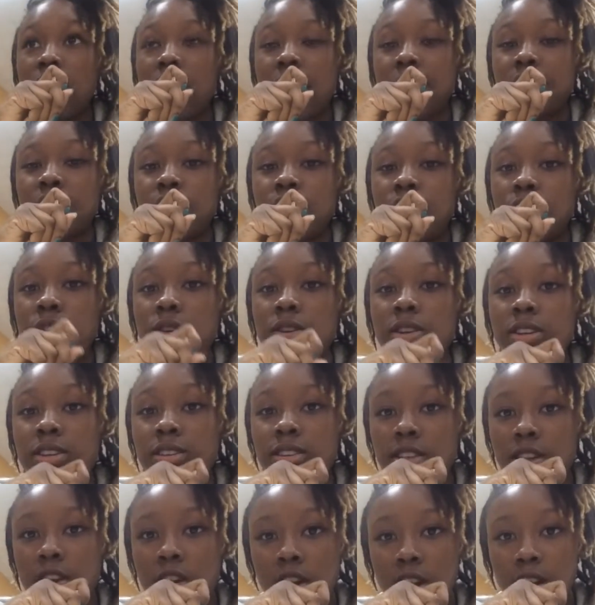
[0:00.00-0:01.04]
as soon
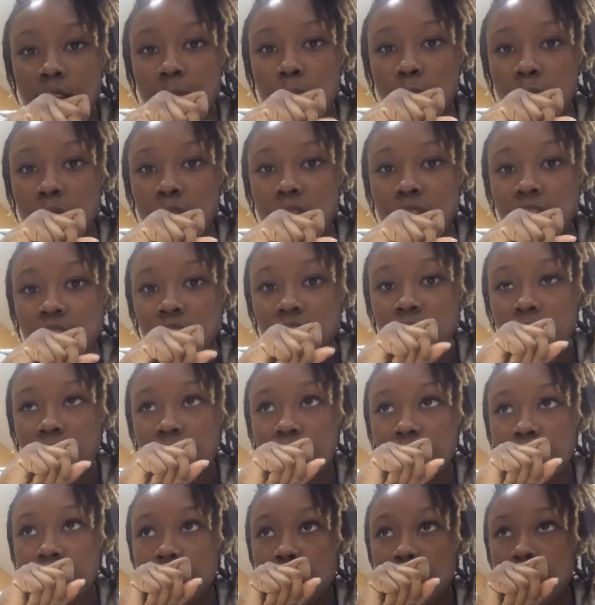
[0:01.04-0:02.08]
as the early morning shift
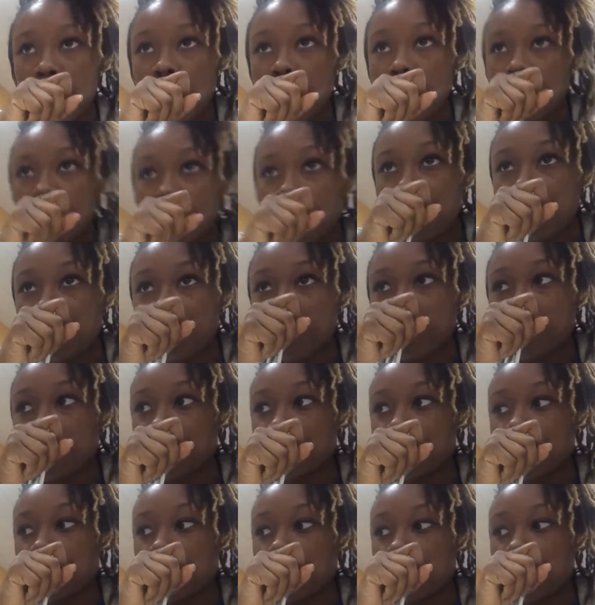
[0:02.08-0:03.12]

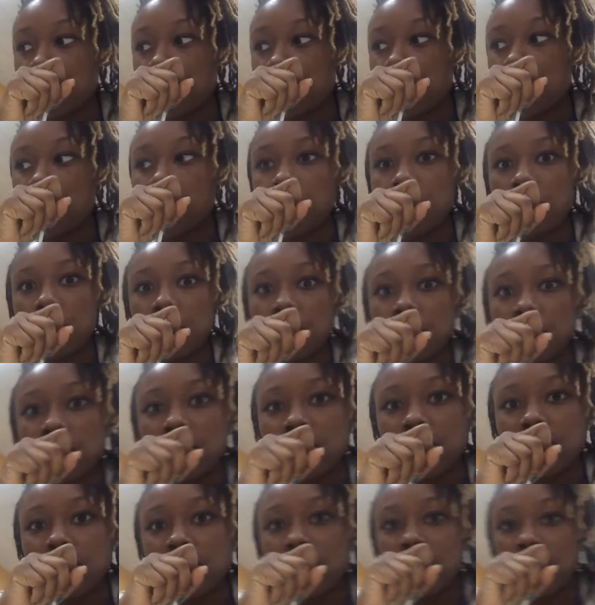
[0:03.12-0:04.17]
people
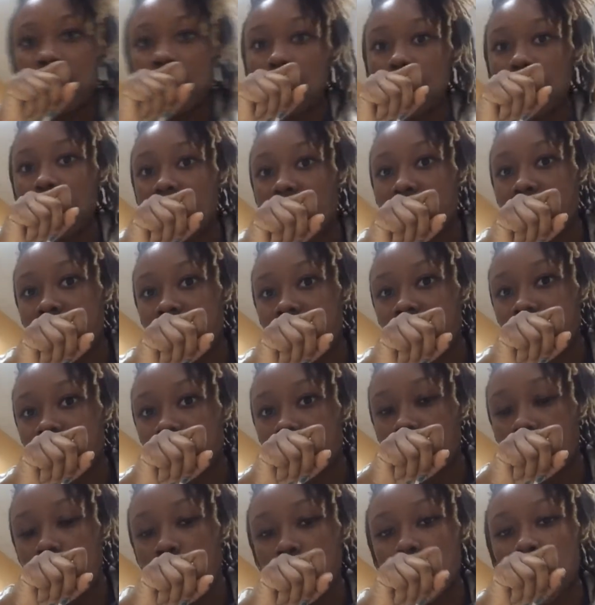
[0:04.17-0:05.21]
come off
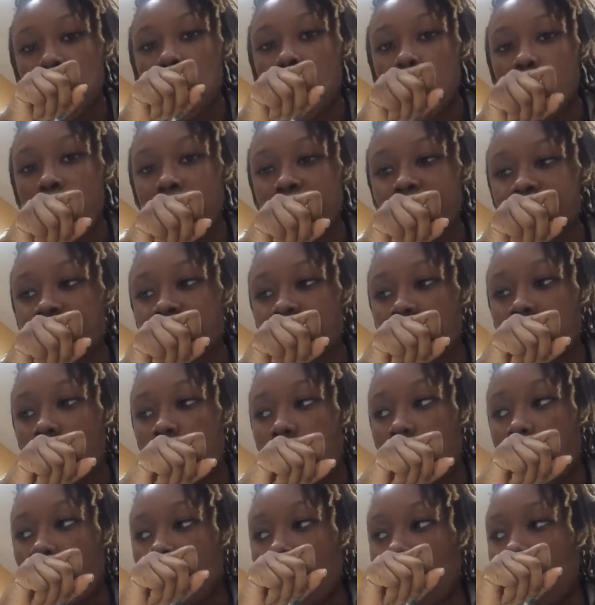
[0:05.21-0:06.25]
or go home,
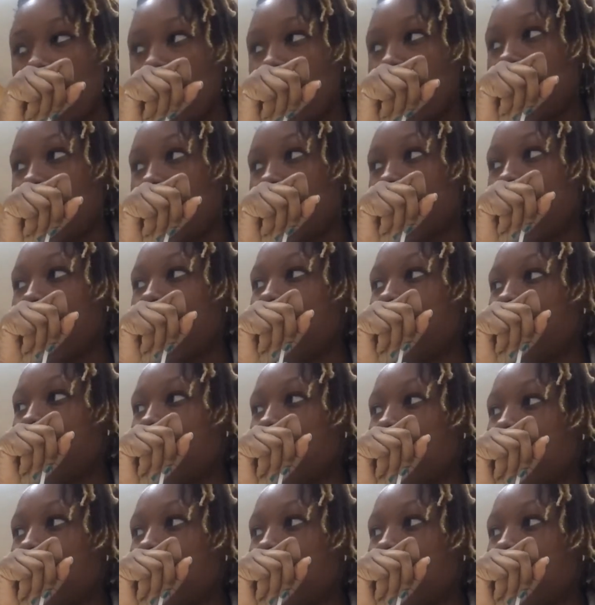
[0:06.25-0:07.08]
we get